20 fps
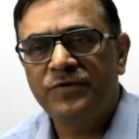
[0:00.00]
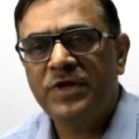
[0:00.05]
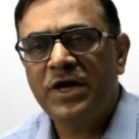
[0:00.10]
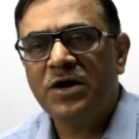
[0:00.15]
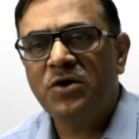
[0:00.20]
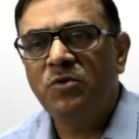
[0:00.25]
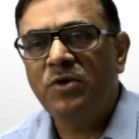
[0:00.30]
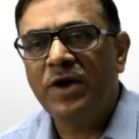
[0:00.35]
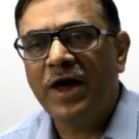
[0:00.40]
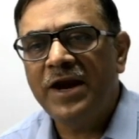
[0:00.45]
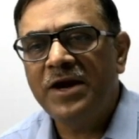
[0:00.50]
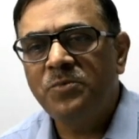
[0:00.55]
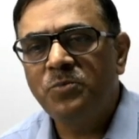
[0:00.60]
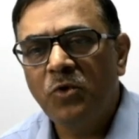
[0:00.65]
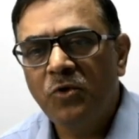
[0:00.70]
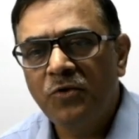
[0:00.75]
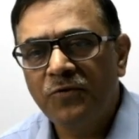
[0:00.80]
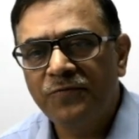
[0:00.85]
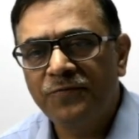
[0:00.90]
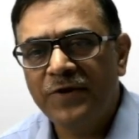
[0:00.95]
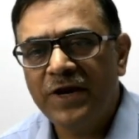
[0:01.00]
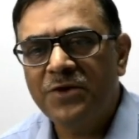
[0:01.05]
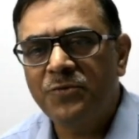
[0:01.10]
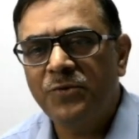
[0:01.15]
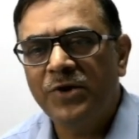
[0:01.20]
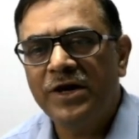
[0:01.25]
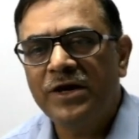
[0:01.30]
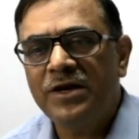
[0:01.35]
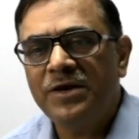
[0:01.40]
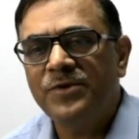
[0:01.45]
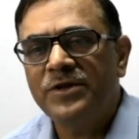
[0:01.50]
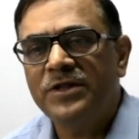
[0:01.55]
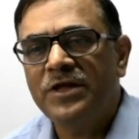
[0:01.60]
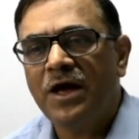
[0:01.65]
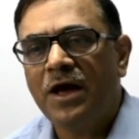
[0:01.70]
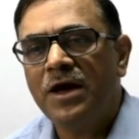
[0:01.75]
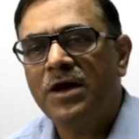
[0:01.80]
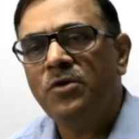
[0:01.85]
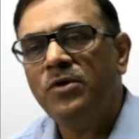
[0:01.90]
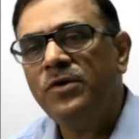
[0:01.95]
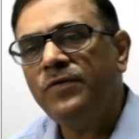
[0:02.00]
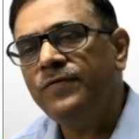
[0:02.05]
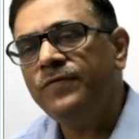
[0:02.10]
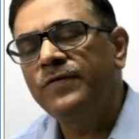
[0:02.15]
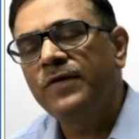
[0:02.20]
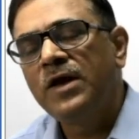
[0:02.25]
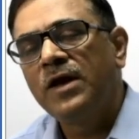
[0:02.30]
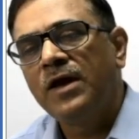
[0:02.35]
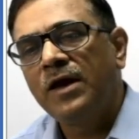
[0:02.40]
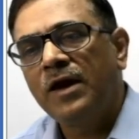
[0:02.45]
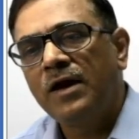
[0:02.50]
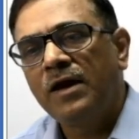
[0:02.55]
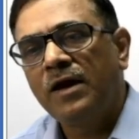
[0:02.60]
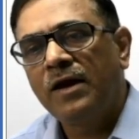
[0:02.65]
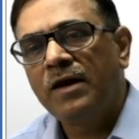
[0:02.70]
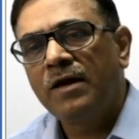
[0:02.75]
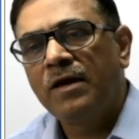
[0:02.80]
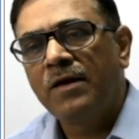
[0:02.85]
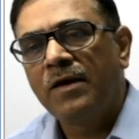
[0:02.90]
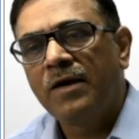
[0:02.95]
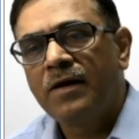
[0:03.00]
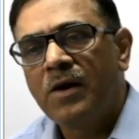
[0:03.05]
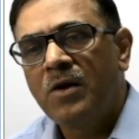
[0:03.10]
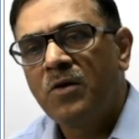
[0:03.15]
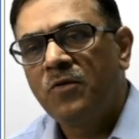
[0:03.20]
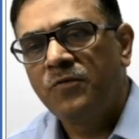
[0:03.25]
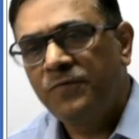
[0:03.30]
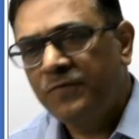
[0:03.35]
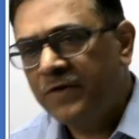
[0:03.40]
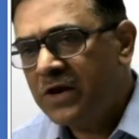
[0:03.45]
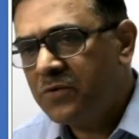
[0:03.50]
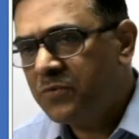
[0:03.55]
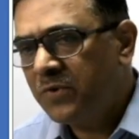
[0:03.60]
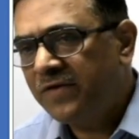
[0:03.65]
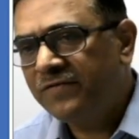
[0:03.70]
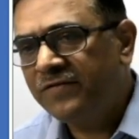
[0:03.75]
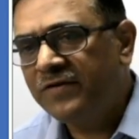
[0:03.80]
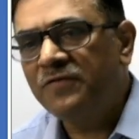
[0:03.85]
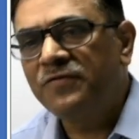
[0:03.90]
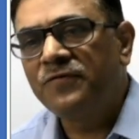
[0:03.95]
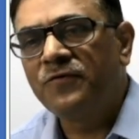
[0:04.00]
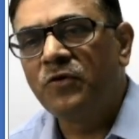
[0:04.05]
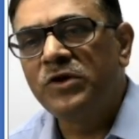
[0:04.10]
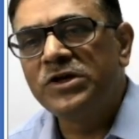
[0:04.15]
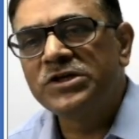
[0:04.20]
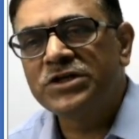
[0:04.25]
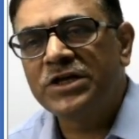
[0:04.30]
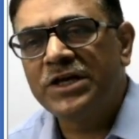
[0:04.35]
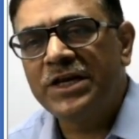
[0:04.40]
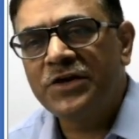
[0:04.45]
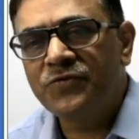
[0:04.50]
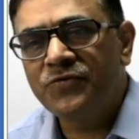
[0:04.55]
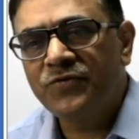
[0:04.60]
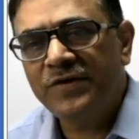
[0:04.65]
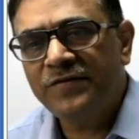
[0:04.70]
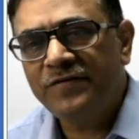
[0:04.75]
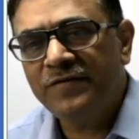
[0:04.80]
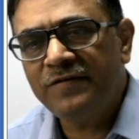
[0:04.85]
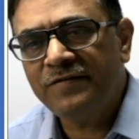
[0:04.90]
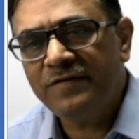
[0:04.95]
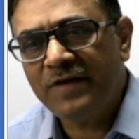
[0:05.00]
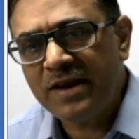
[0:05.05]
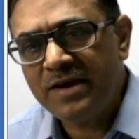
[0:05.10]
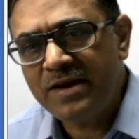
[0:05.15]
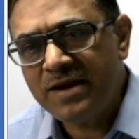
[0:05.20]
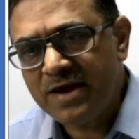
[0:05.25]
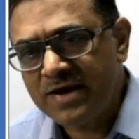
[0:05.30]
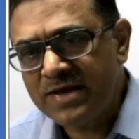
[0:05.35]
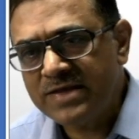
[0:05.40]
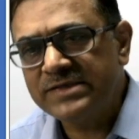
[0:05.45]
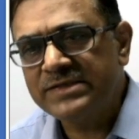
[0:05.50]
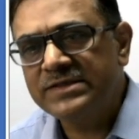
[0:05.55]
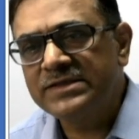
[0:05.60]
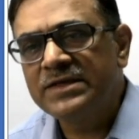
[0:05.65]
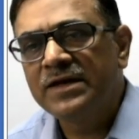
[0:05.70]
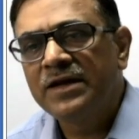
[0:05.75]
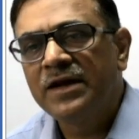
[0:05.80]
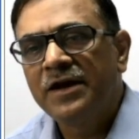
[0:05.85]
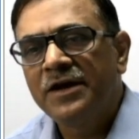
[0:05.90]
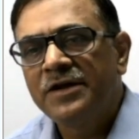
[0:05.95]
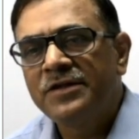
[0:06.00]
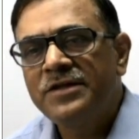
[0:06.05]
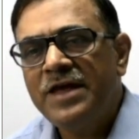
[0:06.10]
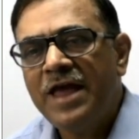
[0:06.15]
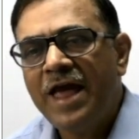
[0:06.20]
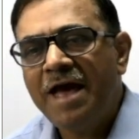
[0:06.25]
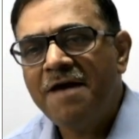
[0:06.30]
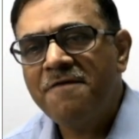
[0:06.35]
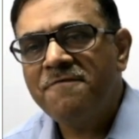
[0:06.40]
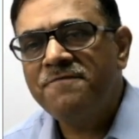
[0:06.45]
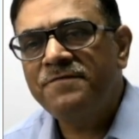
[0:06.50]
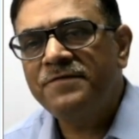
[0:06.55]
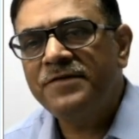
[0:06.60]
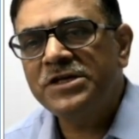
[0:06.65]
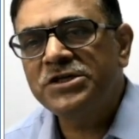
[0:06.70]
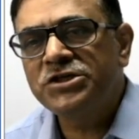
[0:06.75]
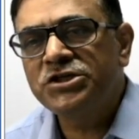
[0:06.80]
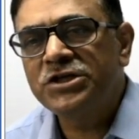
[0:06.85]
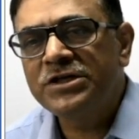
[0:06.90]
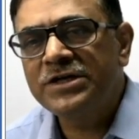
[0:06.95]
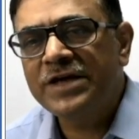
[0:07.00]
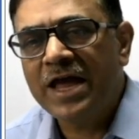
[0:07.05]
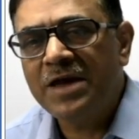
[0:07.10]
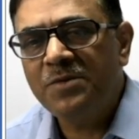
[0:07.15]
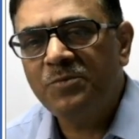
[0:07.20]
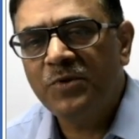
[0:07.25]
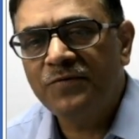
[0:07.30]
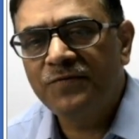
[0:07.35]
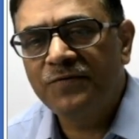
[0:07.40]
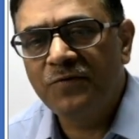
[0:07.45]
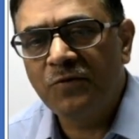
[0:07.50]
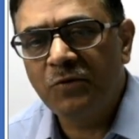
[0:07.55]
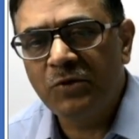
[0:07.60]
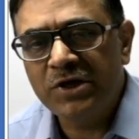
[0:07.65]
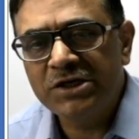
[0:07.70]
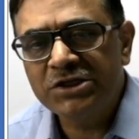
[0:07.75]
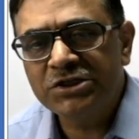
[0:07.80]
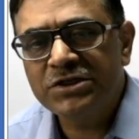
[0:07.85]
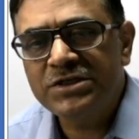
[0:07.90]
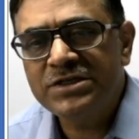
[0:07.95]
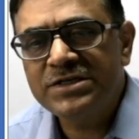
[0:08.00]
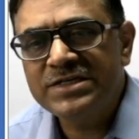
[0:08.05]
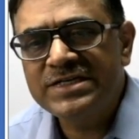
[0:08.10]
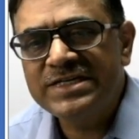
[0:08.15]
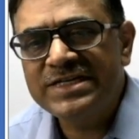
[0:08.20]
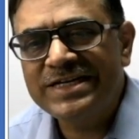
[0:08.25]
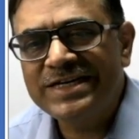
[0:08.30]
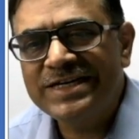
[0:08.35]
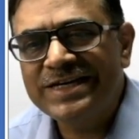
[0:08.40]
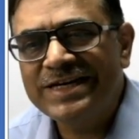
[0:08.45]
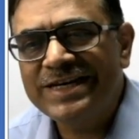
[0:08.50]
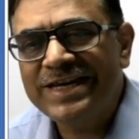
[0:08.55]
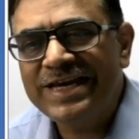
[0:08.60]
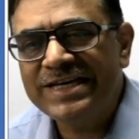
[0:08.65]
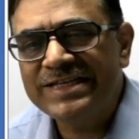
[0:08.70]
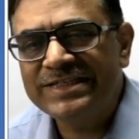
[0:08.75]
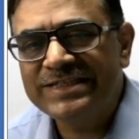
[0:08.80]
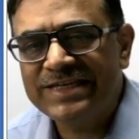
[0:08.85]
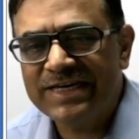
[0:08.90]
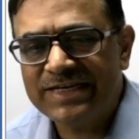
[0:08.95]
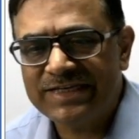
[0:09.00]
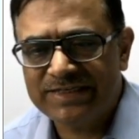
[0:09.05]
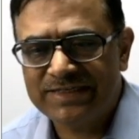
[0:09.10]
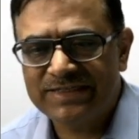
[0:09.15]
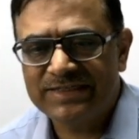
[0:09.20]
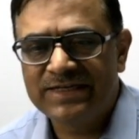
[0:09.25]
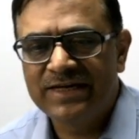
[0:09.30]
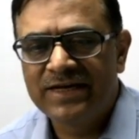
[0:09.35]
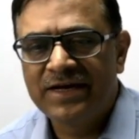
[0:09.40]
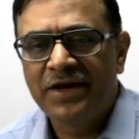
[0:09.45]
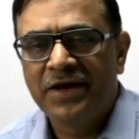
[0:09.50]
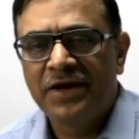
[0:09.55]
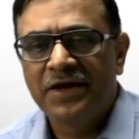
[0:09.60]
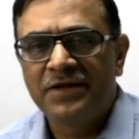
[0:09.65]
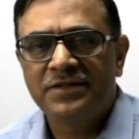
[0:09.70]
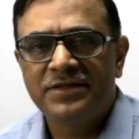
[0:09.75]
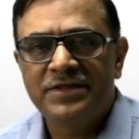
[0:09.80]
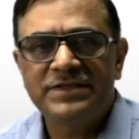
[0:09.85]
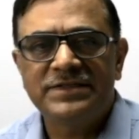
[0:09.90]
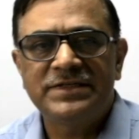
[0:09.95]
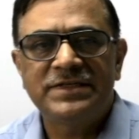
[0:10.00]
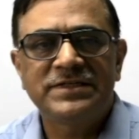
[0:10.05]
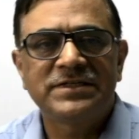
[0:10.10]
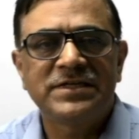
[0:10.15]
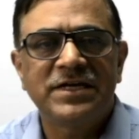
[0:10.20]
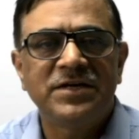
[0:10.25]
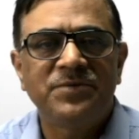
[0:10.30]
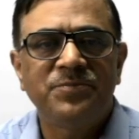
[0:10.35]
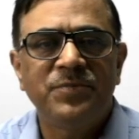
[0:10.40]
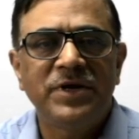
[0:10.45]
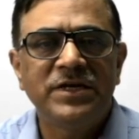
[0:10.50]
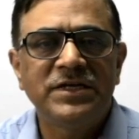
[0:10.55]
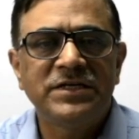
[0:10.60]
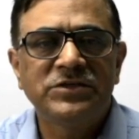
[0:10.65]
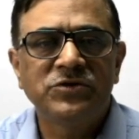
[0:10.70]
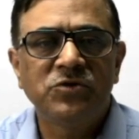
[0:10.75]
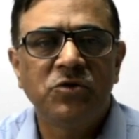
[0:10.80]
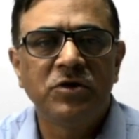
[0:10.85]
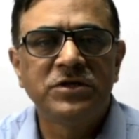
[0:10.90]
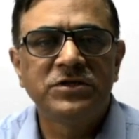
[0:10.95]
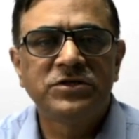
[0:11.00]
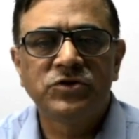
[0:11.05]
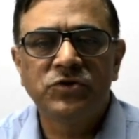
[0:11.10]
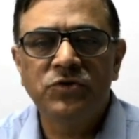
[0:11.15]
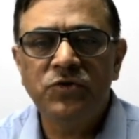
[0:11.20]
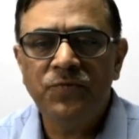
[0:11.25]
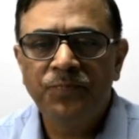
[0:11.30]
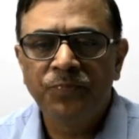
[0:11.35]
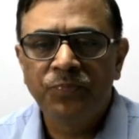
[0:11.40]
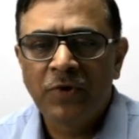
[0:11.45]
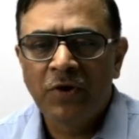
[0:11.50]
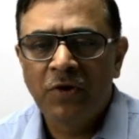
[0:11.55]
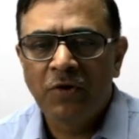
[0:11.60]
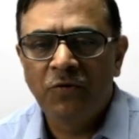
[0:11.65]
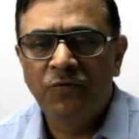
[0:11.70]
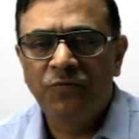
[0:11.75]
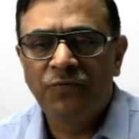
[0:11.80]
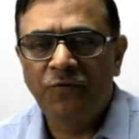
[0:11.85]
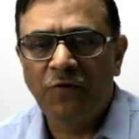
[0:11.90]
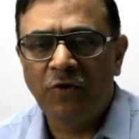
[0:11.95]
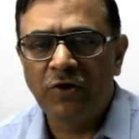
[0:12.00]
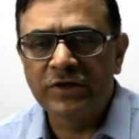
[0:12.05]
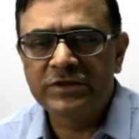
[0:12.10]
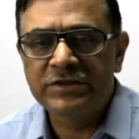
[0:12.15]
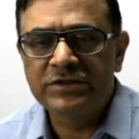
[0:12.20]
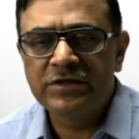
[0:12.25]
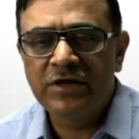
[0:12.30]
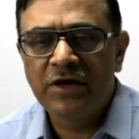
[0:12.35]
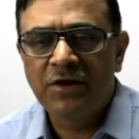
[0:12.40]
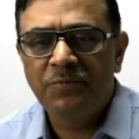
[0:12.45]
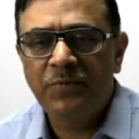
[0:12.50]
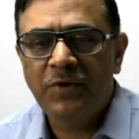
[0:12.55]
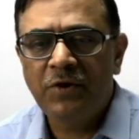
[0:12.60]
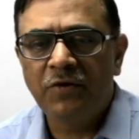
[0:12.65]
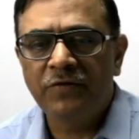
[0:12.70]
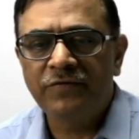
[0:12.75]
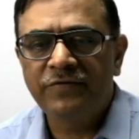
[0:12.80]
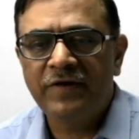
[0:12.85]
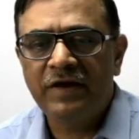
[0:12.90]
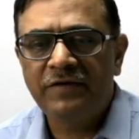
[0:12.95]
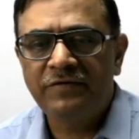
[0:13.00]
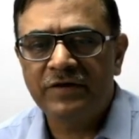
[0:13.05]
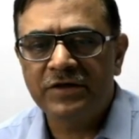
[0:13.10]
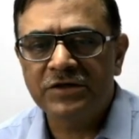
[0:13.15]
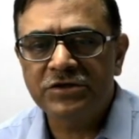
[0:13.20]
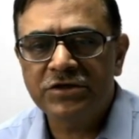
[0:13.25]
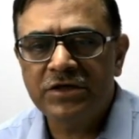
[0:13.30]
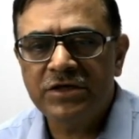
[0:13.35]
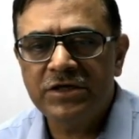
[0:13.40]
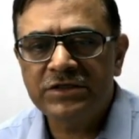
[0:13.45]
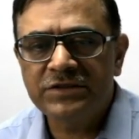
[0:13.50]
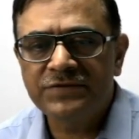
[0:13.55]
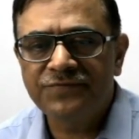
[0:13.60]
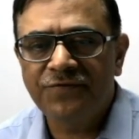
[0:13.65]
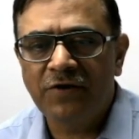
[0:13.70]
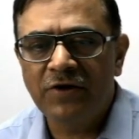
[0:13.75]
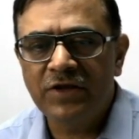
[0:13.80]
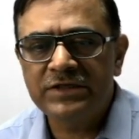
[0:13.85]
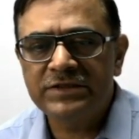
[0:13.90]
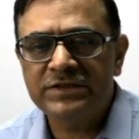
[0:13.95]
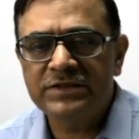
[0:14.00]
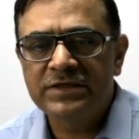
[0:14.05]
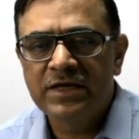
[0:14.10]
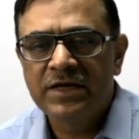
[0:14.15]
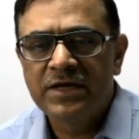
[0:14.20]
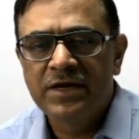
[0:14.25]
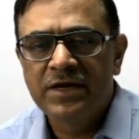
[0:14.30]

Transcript: They collide more frequently with the ions. Frequency of collision increases, and hence the average time of collision decreases. This statement is also false, because assertion is false,